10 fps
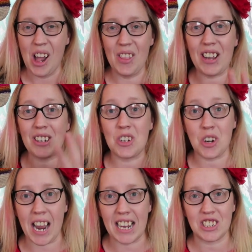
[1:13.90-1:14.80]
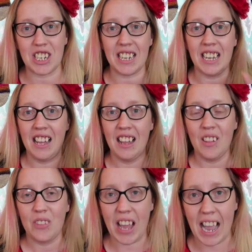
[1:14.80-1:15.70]
And they are trashing
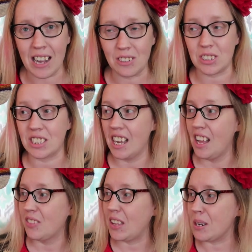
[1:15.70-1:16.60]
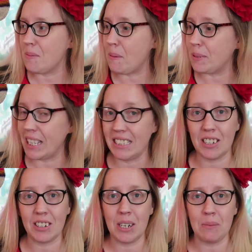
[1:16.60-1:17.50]
the house. They are probably in
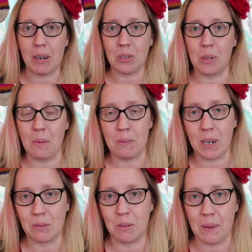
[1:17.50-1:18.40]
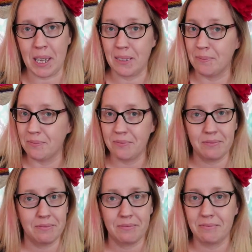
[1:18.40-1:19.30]
there eating my toilet paper as we speak.
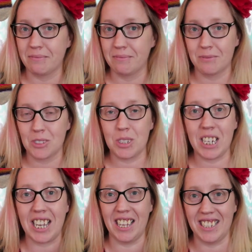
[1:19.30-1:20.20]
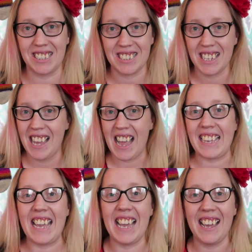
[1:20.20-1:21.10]
It's ridiculous. I
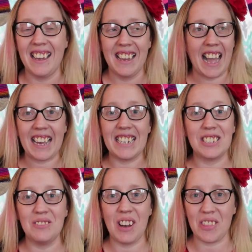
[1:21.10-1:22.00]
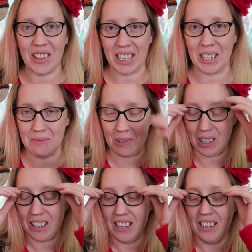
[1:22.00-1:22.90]
can't, I can't do nothing
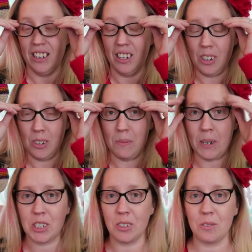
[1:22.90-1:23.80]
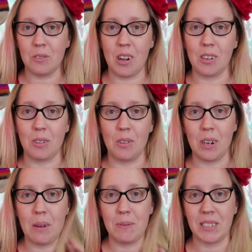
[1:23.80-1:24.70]
anymore. Oh, my children are all
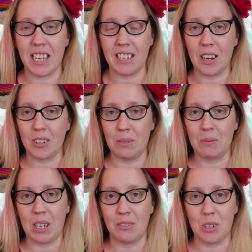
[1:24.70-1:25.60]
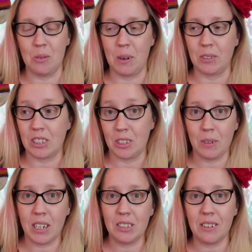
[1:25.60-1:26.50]
grown up and taking care of themselves almost. You know
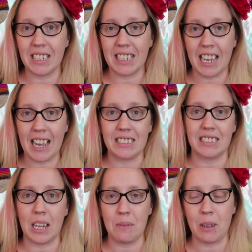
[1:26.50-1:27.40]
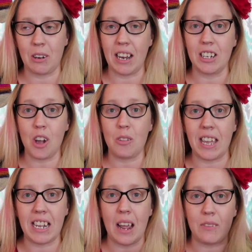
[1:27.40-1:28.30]
what I'll do? I'll get cats. That'll be great. No, they
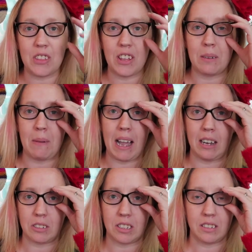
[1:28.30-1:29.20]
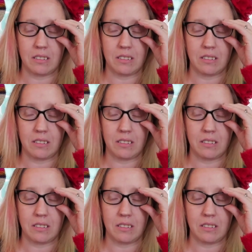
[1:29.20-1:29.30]
eat everything in my house.